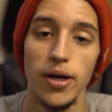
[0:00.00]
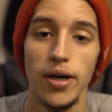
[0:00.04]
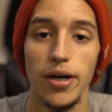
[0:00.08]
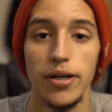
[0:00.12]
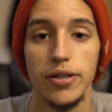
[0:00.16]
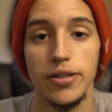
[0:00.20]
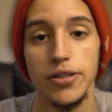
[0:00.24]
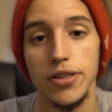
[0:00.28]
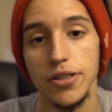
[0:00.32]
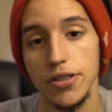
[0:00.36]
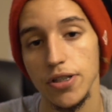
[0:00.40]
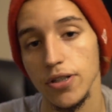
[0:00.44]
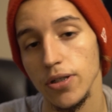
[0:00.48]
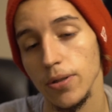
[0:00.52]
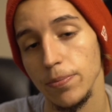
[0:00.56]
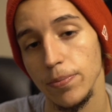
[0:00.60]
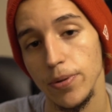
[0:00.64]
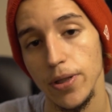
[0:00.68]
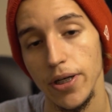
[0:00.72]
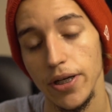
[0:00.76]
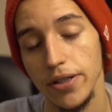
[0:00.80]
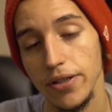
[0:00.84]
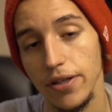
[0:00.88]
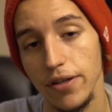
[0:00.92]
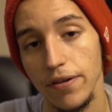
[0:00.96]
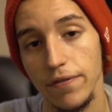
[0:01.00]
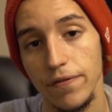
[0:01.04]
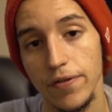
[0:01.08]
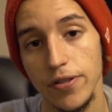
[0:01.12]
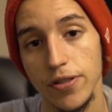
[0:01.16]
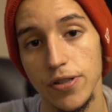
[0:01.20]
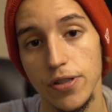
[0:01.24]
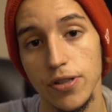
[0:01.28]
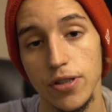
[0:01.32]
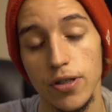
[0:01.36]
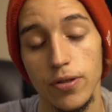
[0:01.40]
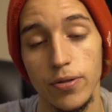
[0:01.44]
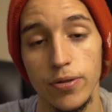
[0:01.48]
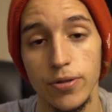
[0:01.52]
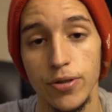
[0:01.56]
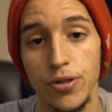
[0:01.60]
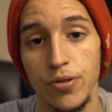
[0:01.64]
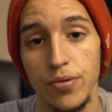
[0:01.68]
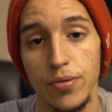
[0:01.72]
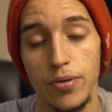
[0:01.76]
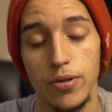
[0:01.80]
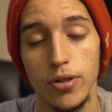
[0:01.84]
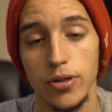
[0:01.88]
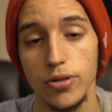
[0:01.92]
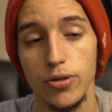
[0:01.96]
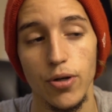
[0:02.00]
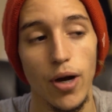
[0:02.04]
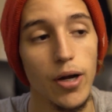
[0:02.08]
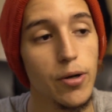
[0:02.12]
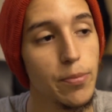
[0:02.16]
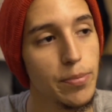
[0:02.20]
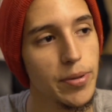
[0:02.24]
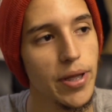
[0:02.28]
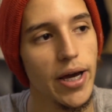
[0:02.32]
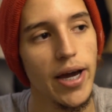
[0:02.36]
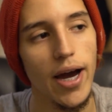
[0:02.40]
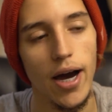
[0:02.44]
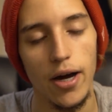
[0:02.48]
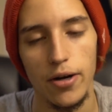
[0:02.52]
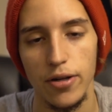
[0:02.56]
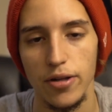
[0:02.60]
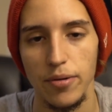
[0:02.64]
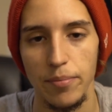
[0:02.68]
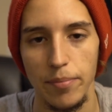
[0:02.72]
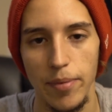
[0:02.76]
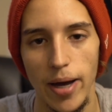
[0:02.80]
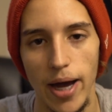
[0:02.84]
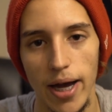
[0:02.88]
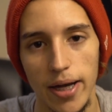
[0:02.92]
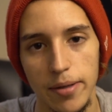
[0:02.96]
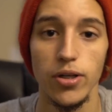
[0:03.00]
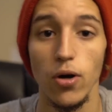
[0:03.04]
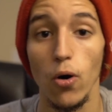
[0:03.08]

And he's going to play defense. He's going to try to play out of the back.